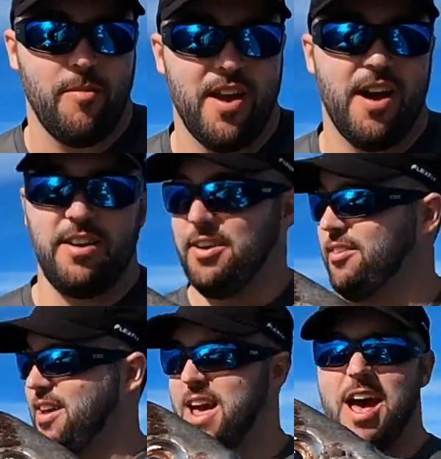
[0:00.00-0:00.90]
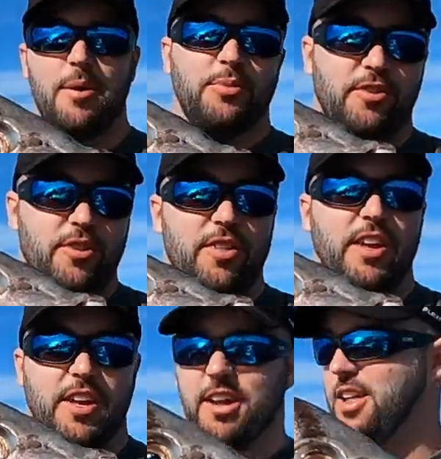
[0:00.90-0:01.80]
them out because they
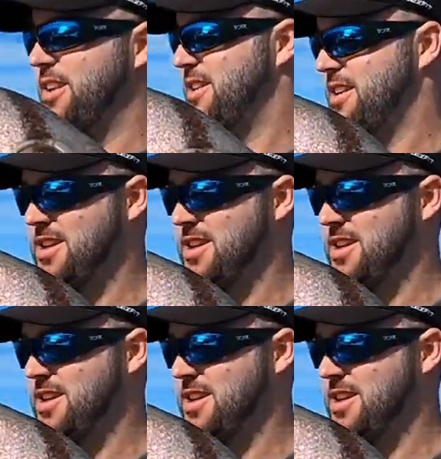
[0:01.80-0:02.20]
absolutely kill it.